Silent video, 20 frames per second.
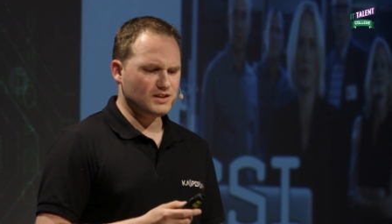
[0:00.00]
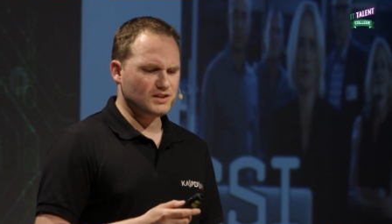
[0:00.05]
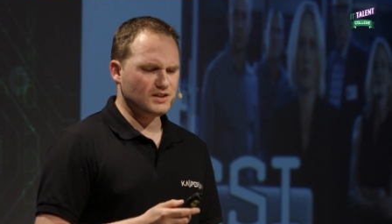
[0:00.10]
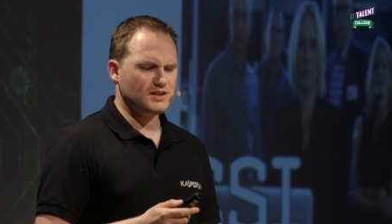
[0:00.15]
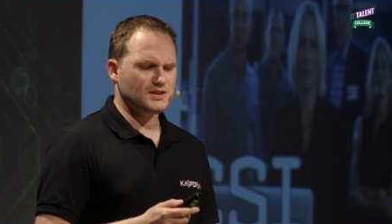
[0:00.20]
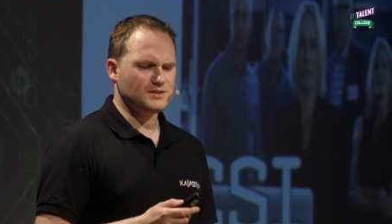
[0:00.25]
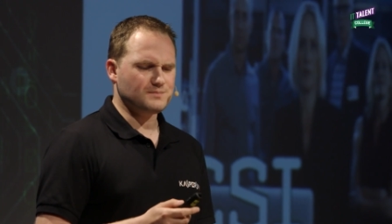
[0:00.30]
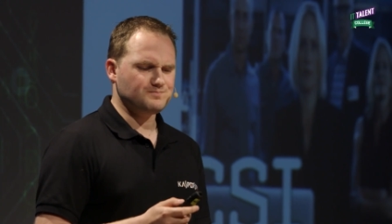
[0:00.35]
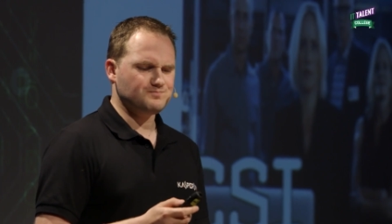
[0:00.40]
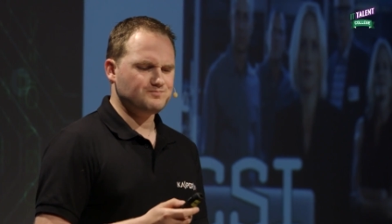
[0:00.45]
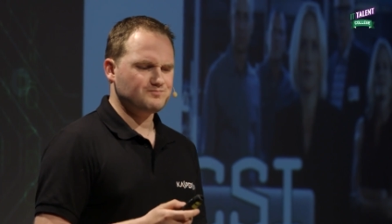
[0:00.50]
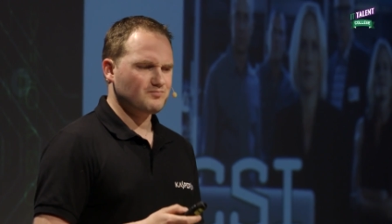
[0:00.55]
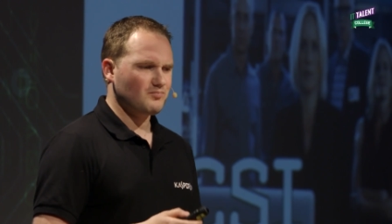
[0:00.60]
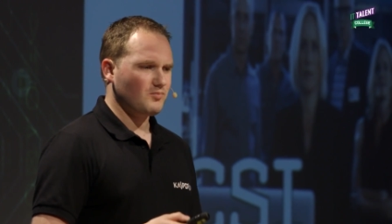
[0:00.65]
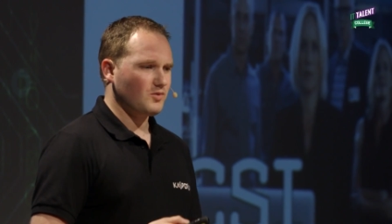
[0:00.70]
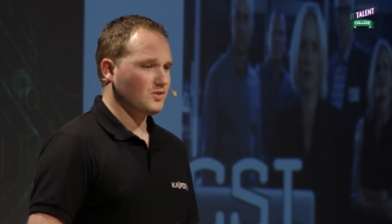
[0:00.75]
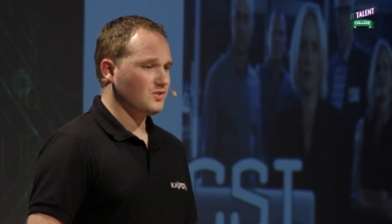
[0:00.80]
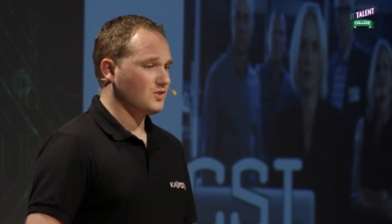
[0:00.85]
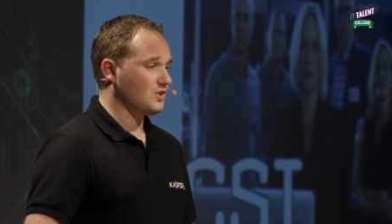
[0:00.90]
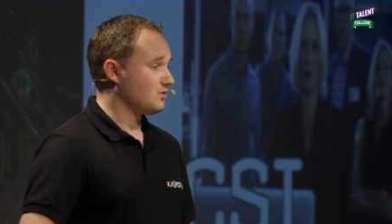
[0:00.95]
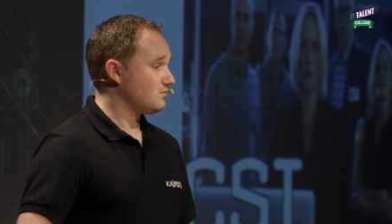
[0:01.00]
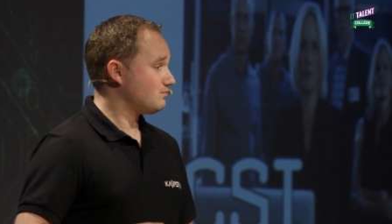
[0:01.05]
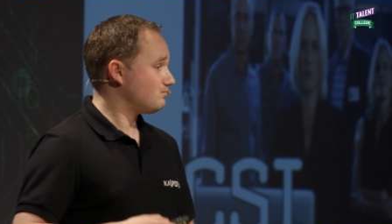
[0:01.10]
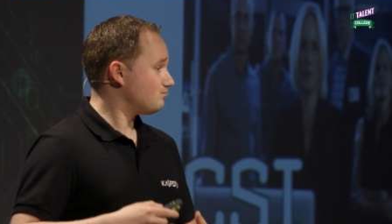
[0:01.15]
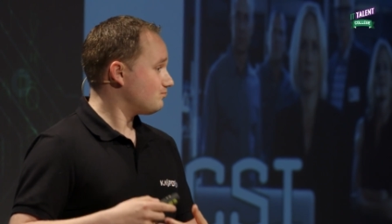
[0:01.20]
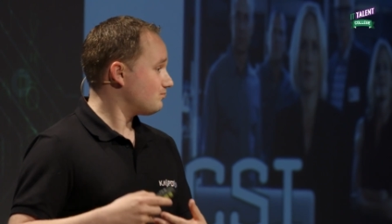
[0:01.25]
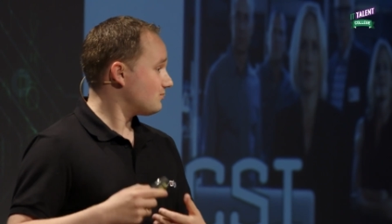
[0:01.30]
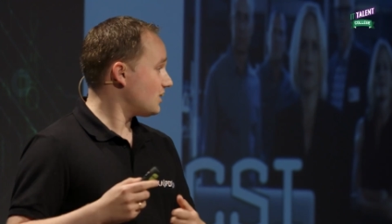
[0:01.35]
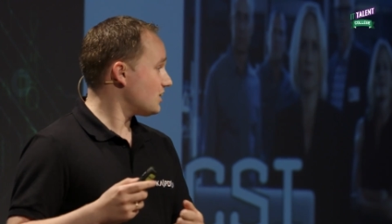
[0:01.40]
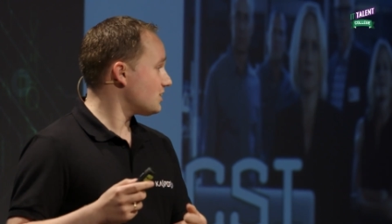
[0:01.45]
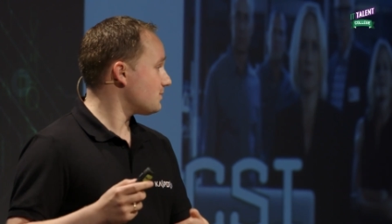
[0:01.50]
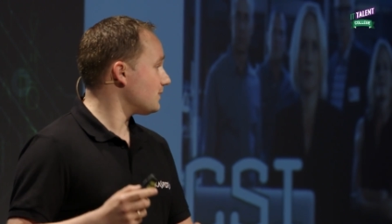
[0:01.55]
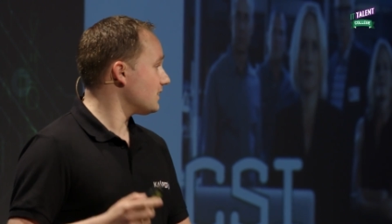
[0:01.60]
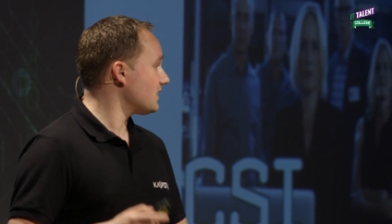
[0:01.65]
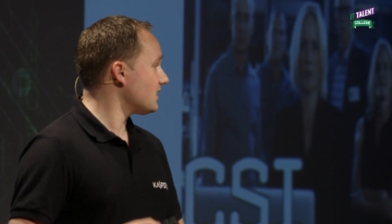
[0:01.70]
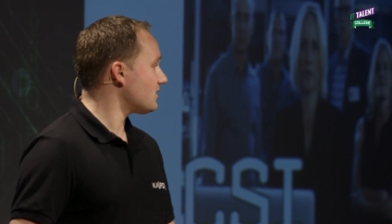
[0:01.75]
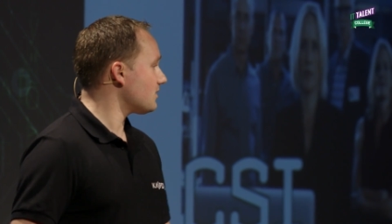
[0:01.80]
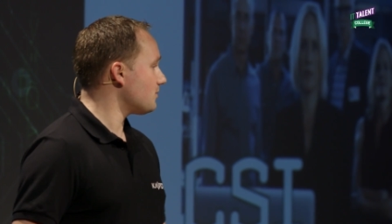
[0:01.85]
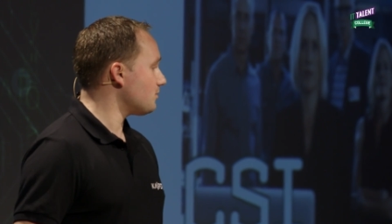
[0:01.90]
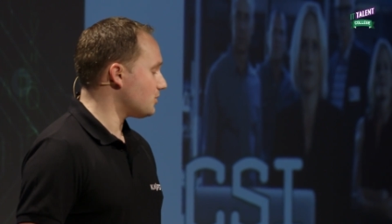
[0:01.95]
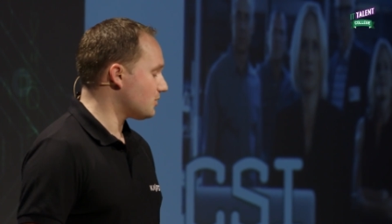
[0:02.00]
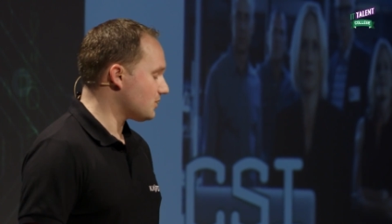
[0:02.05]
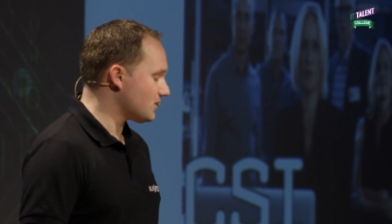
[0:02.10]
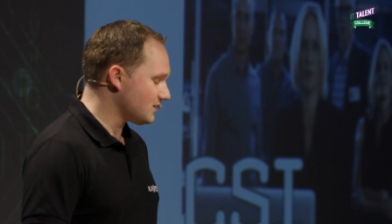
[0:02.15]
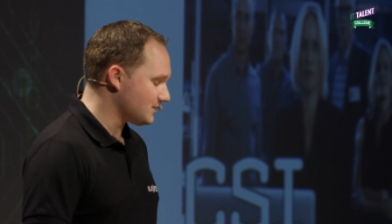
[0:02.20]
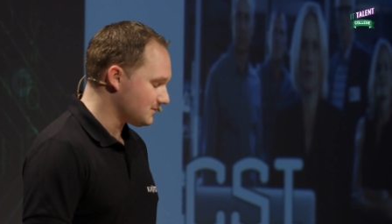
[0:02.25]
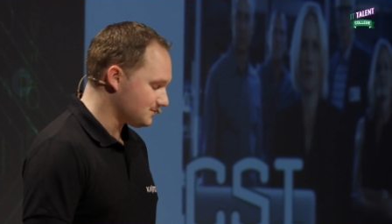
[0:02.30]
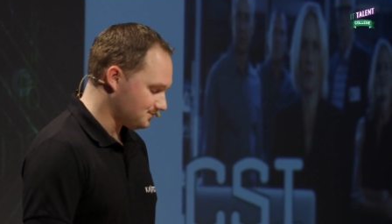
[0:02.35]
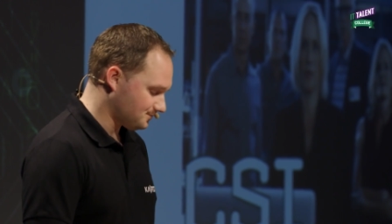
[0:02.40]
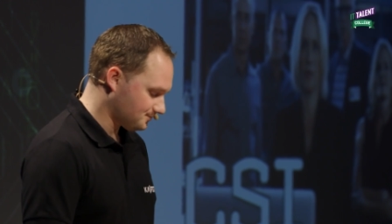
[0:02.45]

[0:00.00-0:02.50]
yeah. So Dutch police on board.